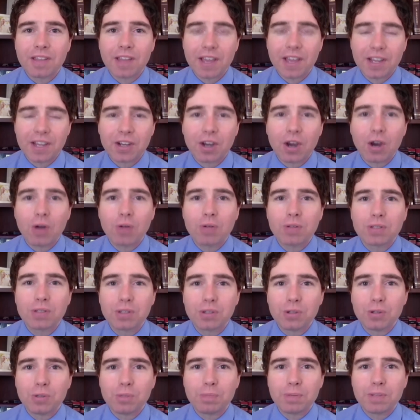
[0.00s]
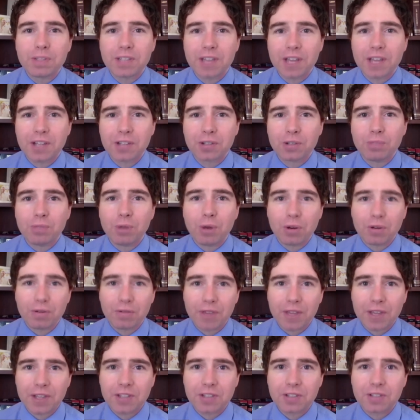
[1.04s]
they go to potential
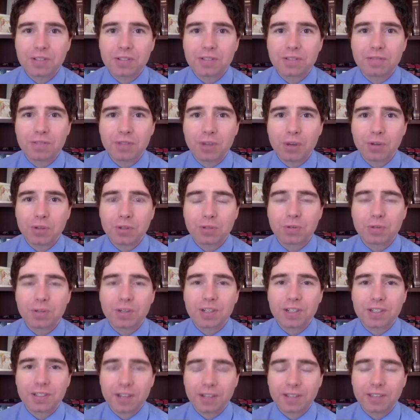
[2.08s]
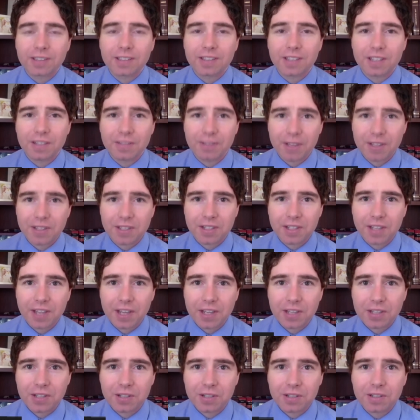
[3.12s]
motivations of those who were conducting the
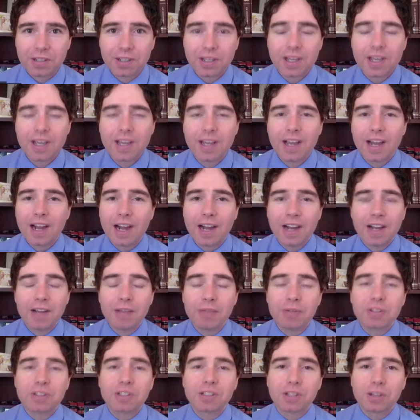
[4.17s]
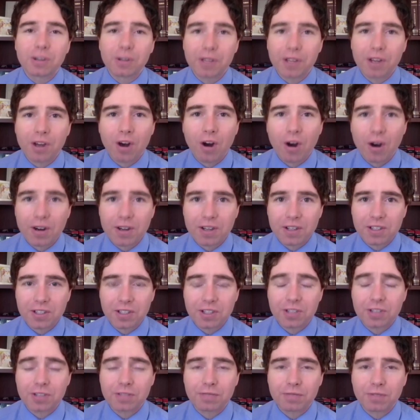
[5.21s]
investigation. It was clearly a hard
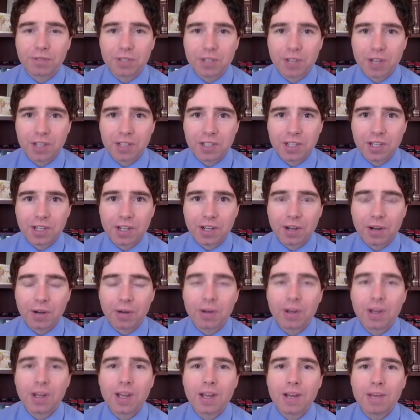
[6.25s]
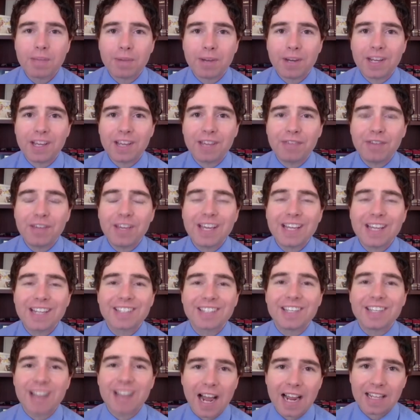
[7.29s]
decision for Judge Ito, but if he had
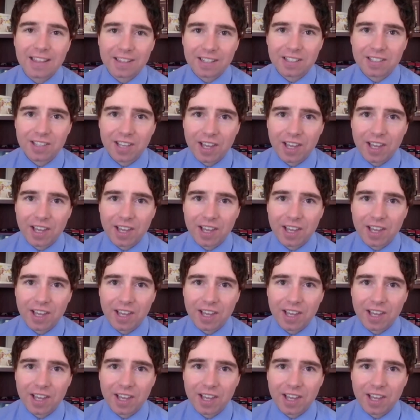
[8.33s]
denied the